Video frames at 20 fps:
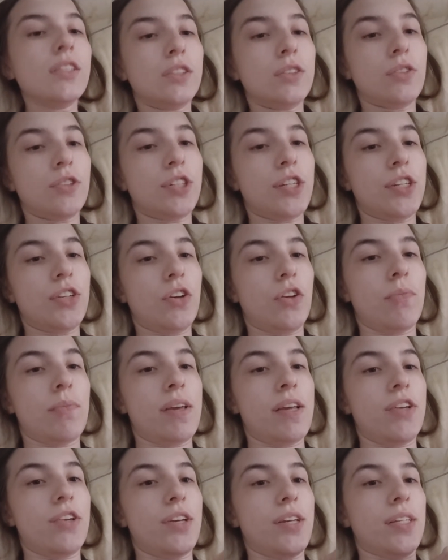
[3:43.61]
So she told
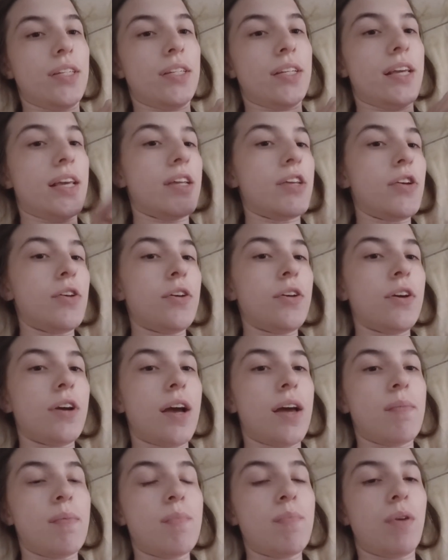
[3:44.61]
me, just get your
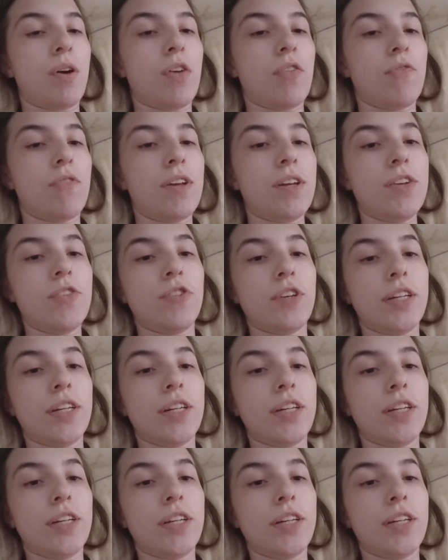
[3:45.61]
ibuprofen,